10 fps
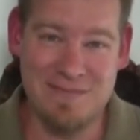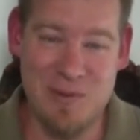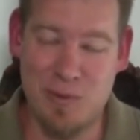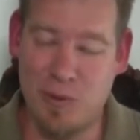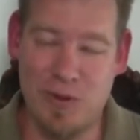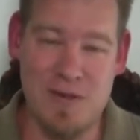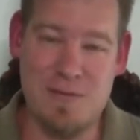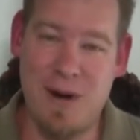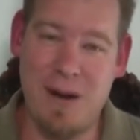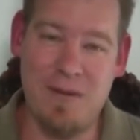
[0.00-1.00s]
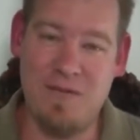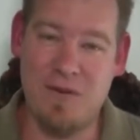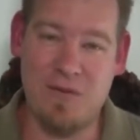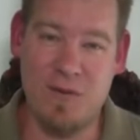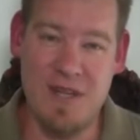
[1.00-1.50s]
We've been working on this property for
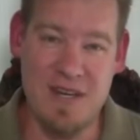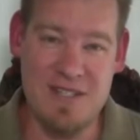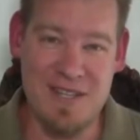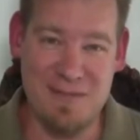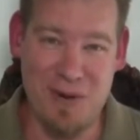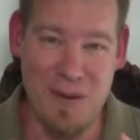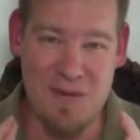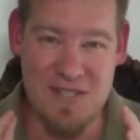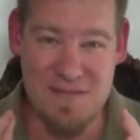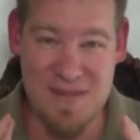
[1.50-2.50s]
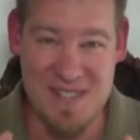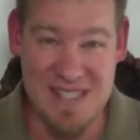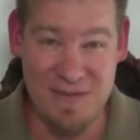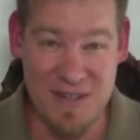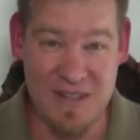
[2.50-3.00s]
3 years, and the property
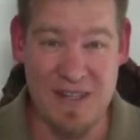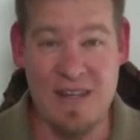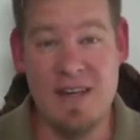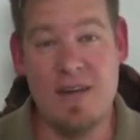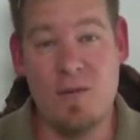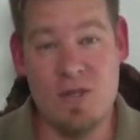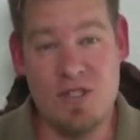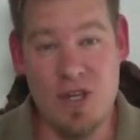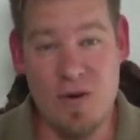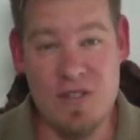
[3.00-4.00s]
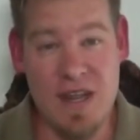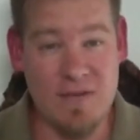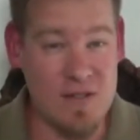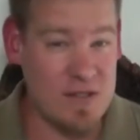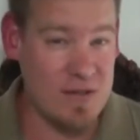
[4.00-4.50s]
specifically was chosen
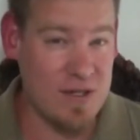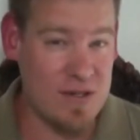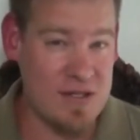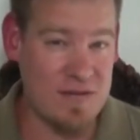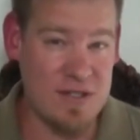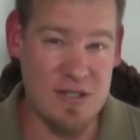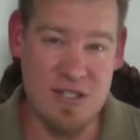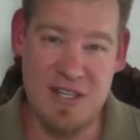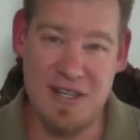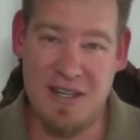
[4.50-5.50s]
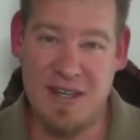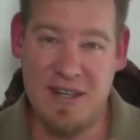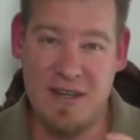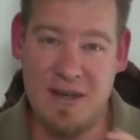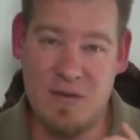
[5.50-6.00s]
after 2 years of searching.
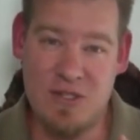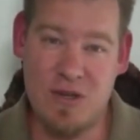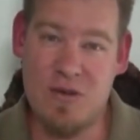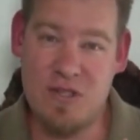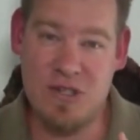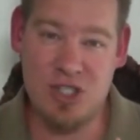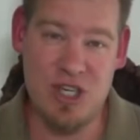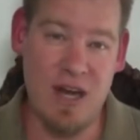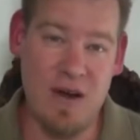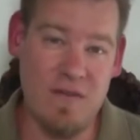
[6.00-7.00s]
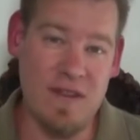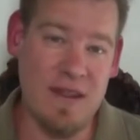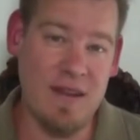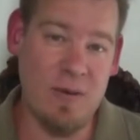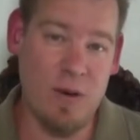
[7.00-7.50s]
It was chosen to share
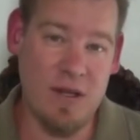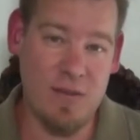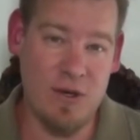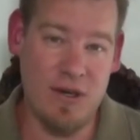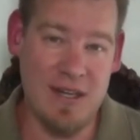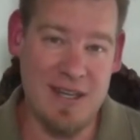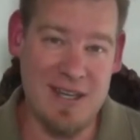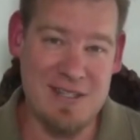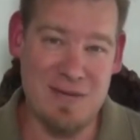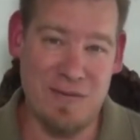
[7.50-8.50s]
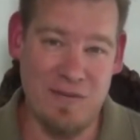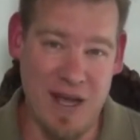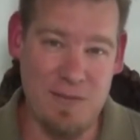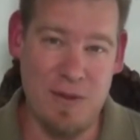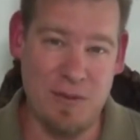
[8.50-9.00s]
everything that one community is, to
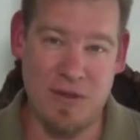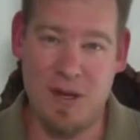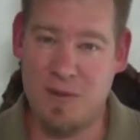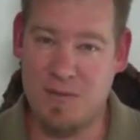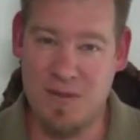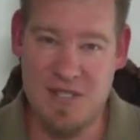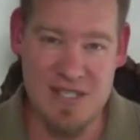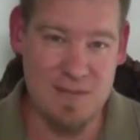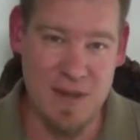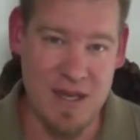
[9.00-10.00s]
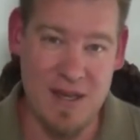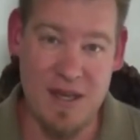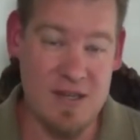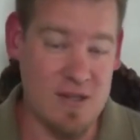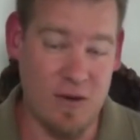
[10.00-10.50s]
invite people to come and participate,
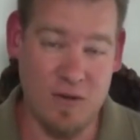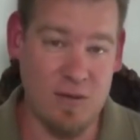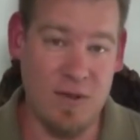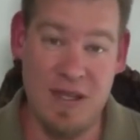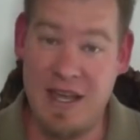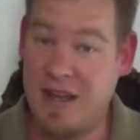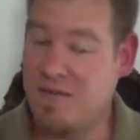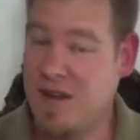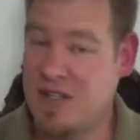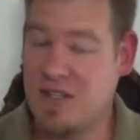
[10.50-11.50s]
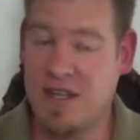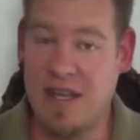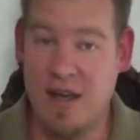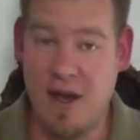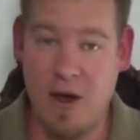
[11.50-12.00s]
to ultimately and
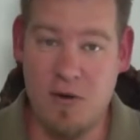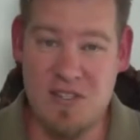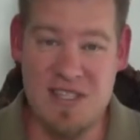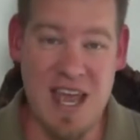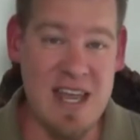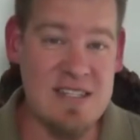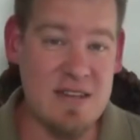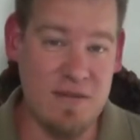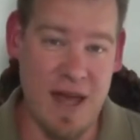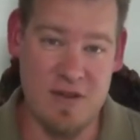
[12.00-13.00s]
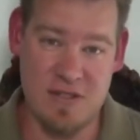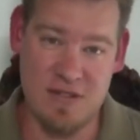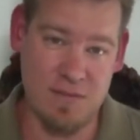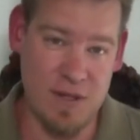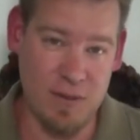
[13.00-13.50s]
eventually host tens of
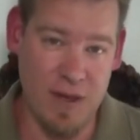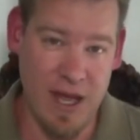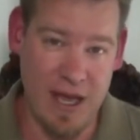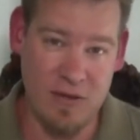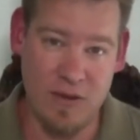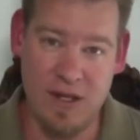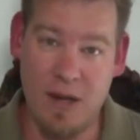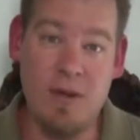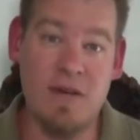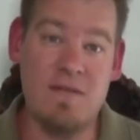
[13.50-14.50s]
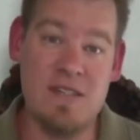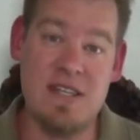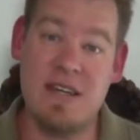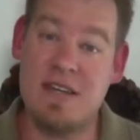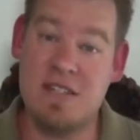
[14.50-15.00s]
thousands of people annually coming to
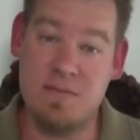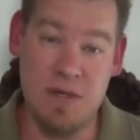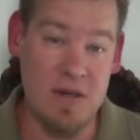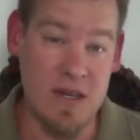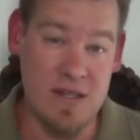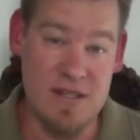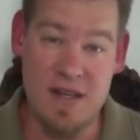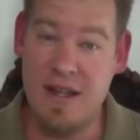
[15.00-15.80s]
visit and experience